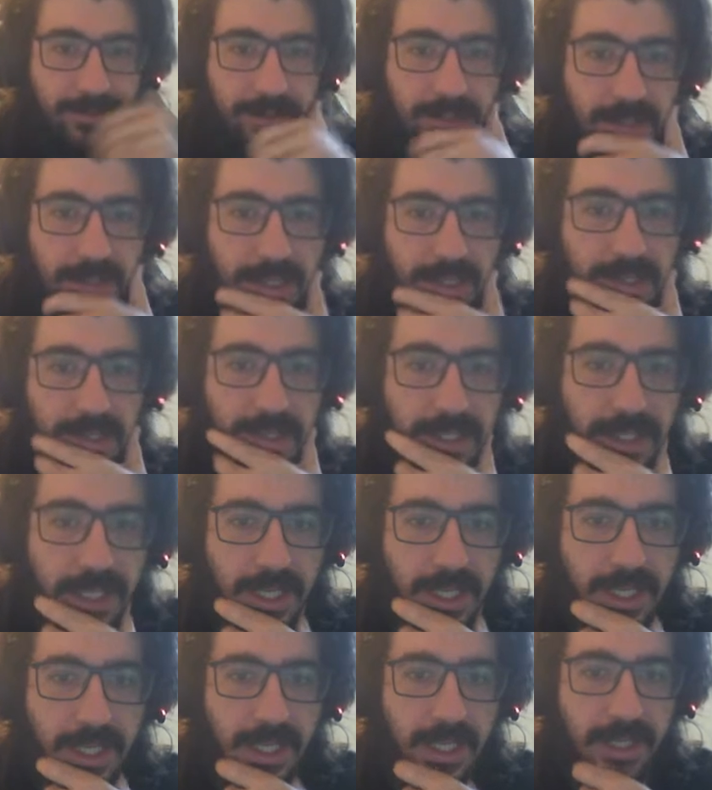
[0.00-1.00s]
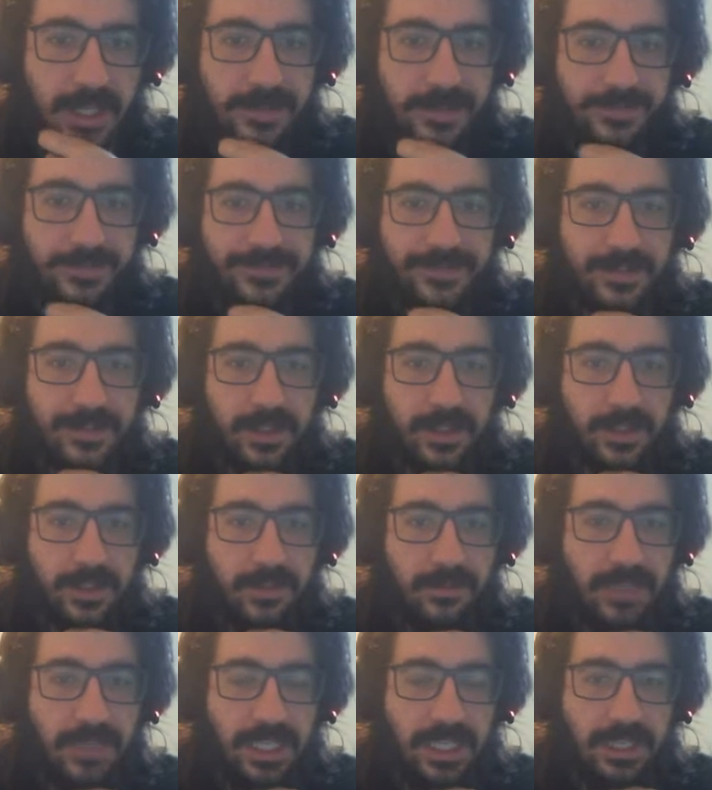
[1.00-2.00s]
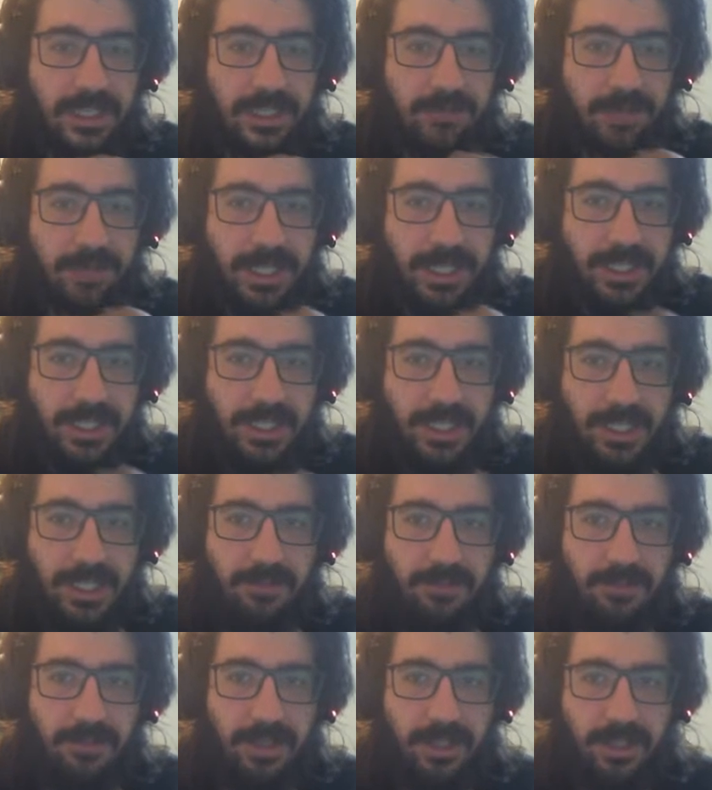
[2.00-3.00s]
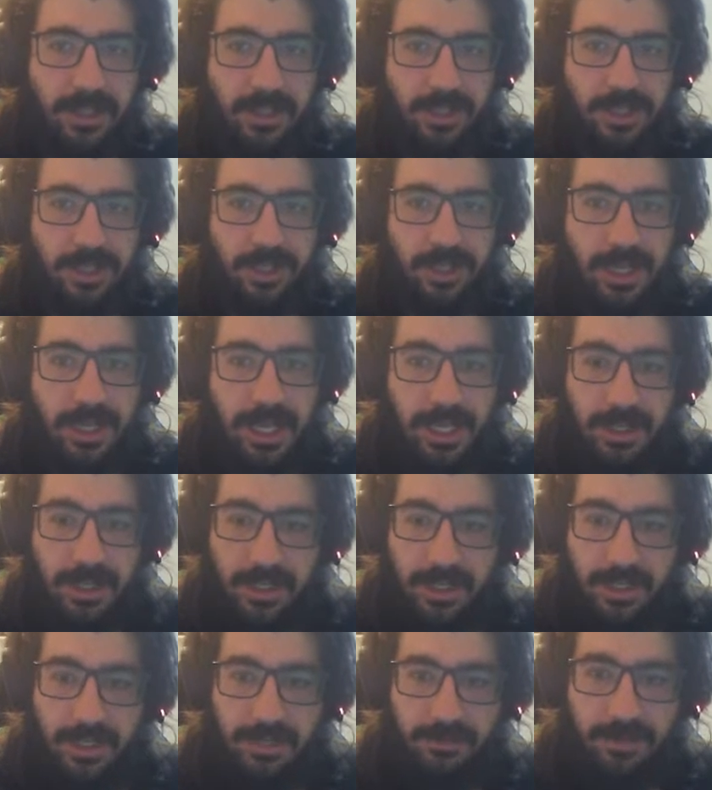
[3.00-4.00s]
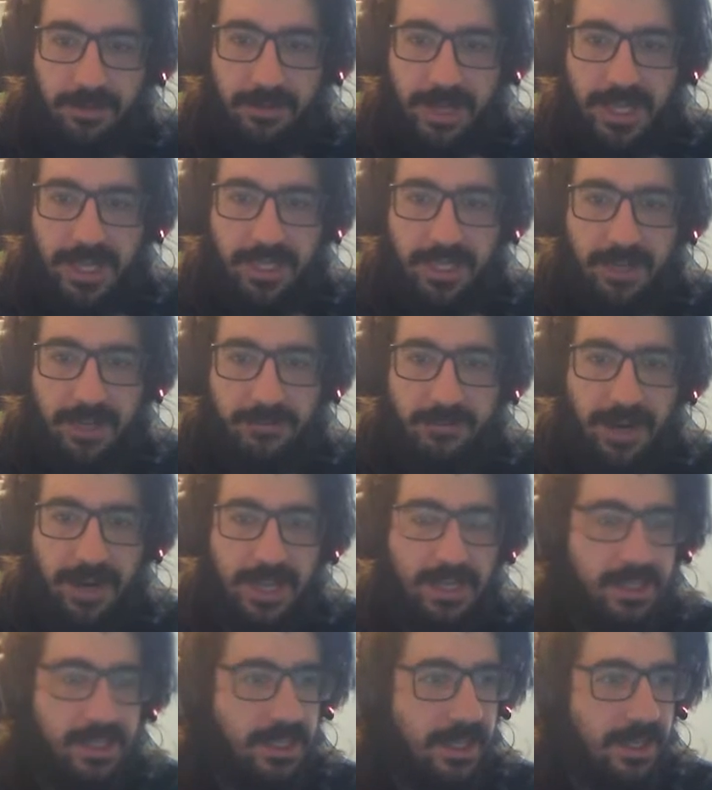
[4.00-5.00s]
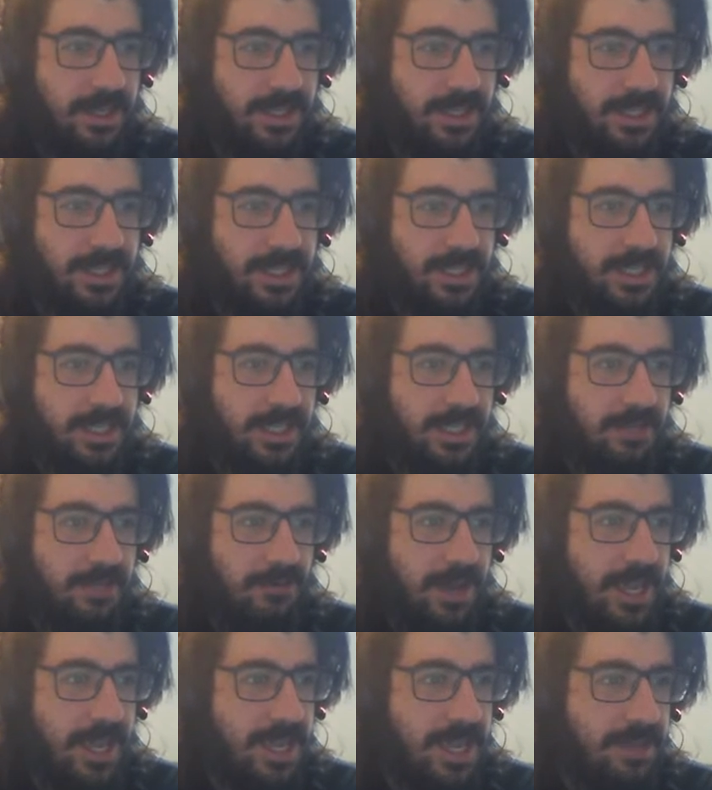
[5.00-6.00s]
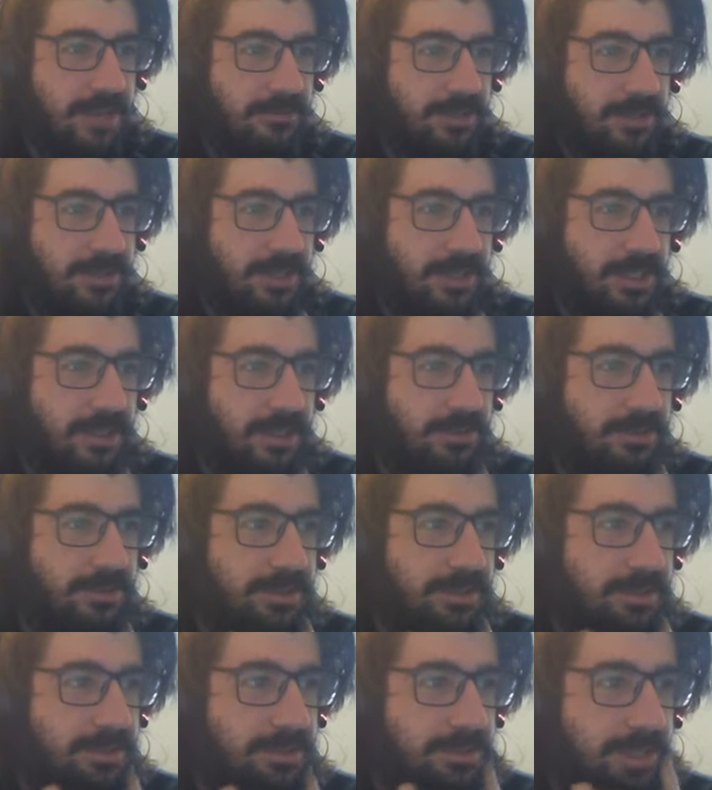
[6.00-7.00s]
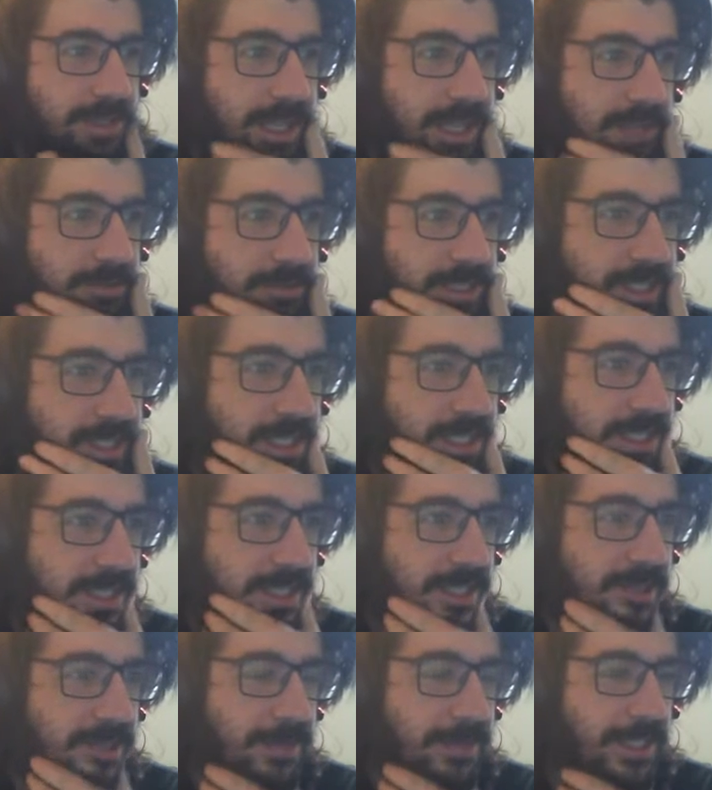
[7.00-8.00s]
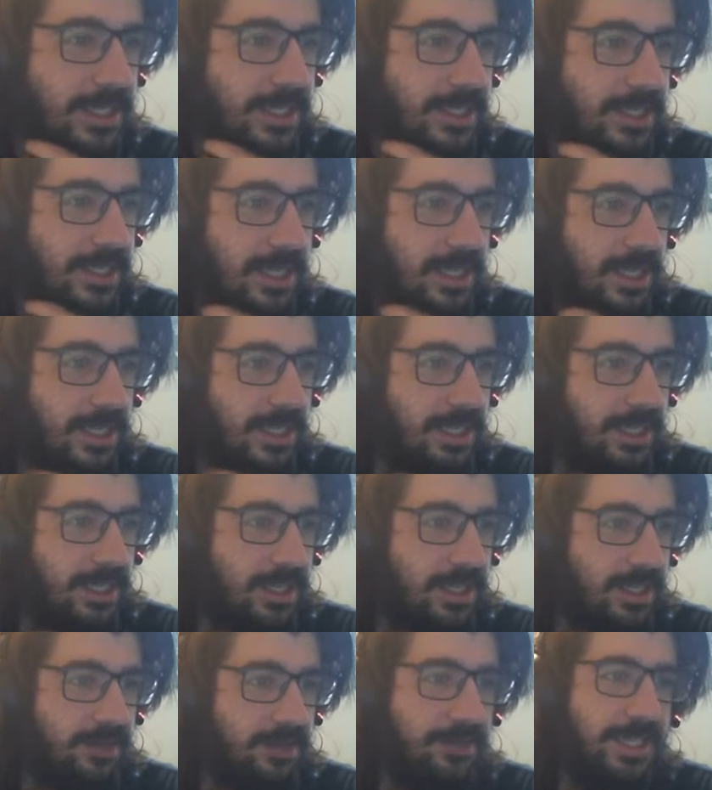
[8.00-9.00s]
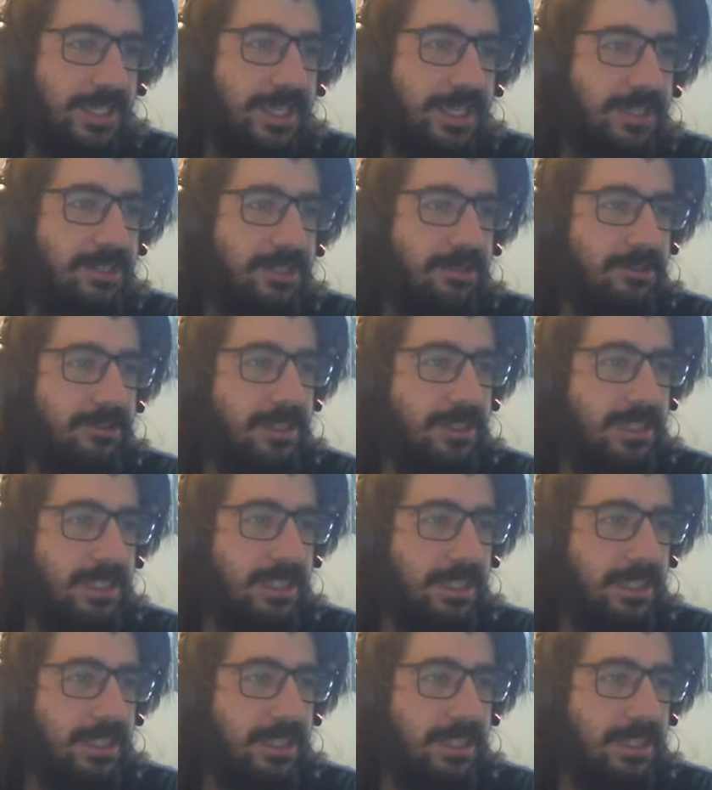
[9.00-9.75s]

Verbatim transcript: And, uh, we, we continue on our journey. We made a friend along the way, which was cool. That guy was nice. I hope he, I hope he gets screwed.